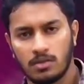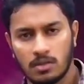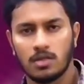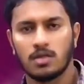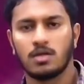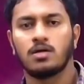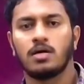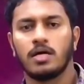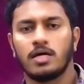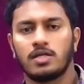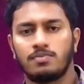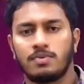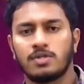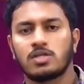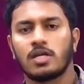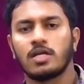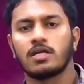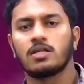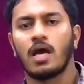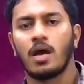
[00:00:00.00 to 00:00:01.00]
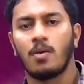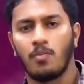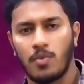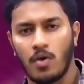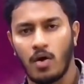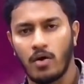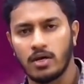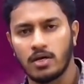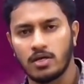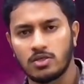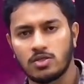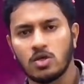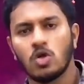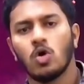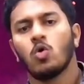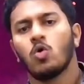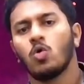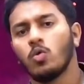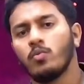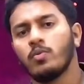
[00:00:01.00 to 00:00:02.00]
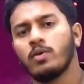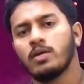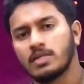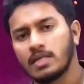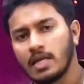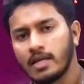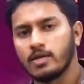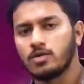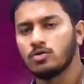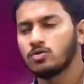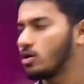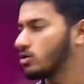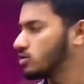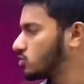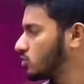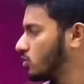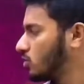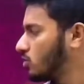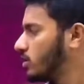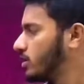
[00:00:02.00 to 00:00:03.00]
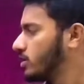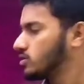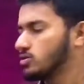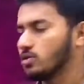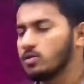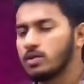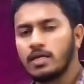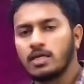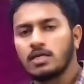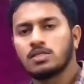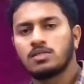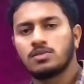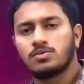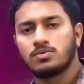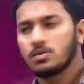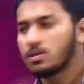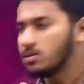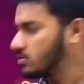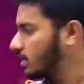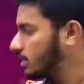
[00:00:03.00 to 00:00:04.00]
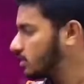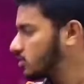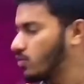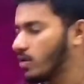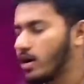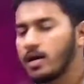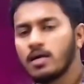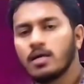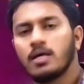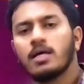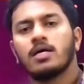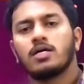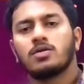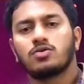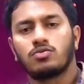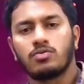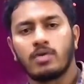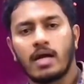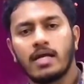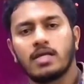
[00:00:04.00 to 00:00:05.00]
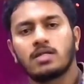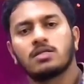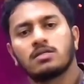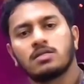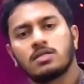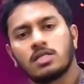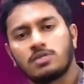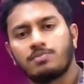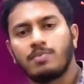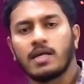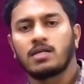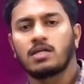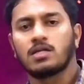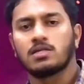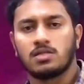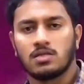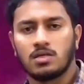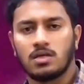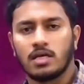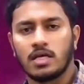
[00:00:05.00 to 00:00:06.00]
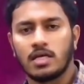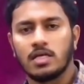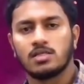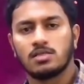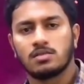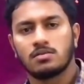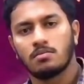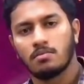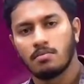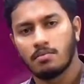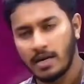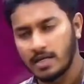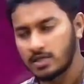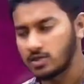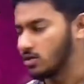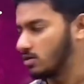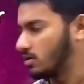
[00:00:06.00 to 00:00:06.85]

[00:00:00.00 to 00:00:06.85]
especially the employers whom we really do not know, so that's why to write respected sir is better.